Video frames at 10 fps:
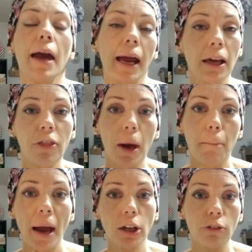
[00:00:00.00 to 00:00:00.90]

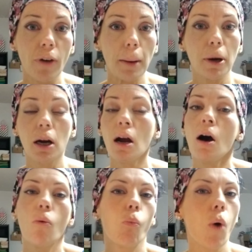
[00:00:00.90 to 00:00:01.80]
anything microfiber,
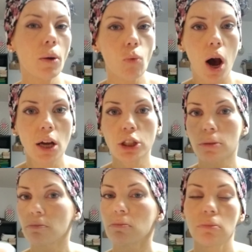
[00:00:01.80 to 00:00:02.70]
one
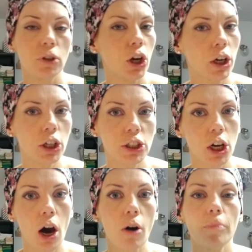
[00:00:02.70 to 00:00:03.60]
wash, you're good to
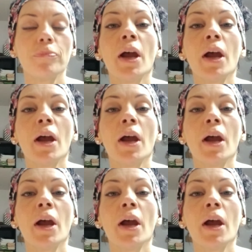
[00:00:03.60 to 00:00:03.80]
go.